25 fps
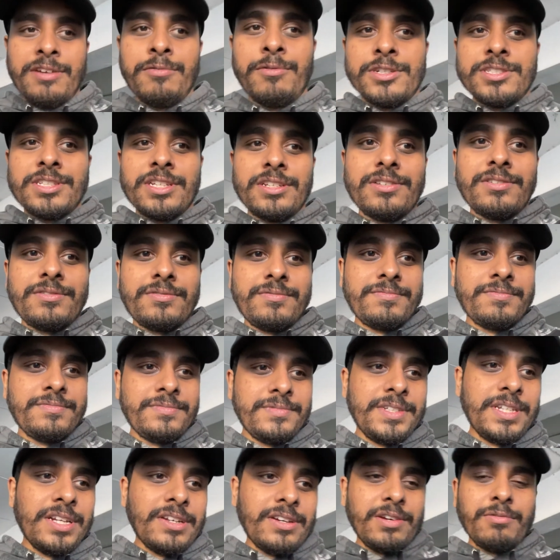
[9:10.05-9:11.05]
wasn't, you
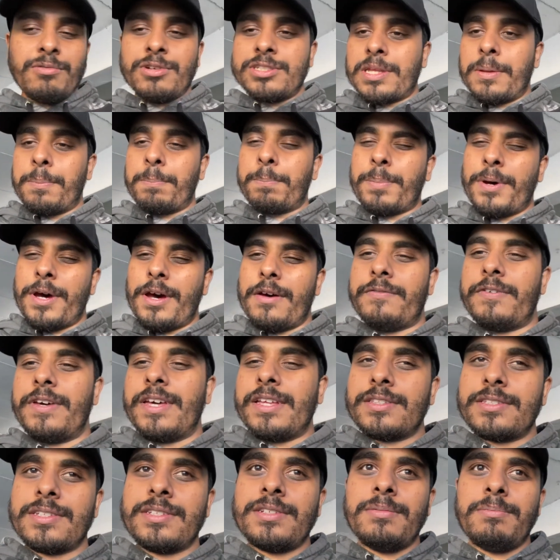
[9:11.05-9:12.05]
know, it wasn't
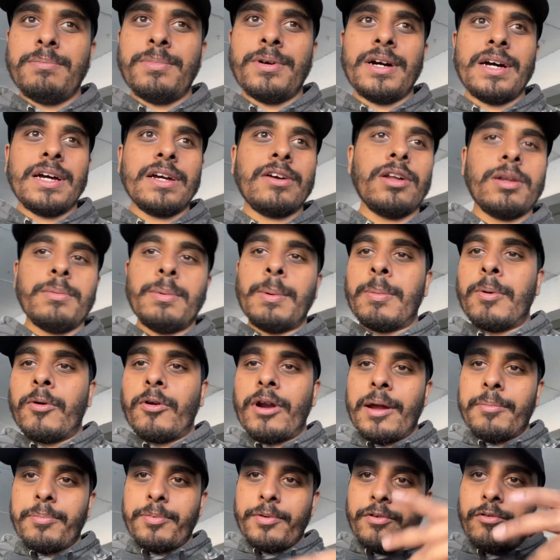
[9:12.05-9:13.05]
perfect, but I got the bubble
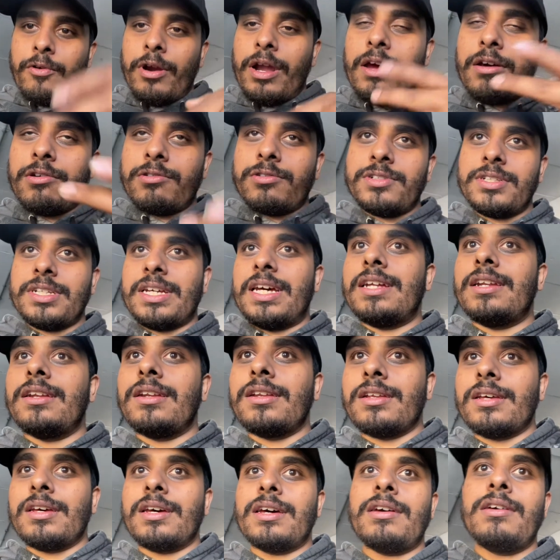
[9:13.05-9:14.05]
wrap around and
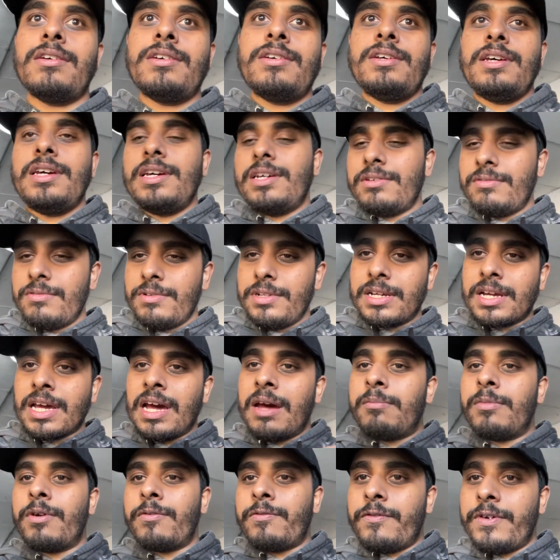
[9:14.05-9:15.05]
uh, the
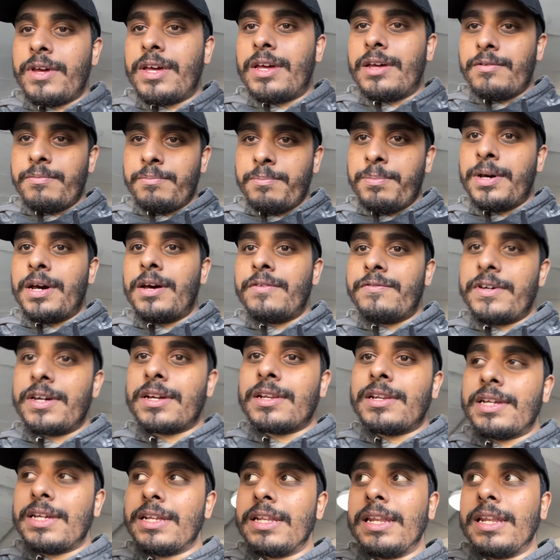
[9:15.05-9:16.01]
camera fit perfectly.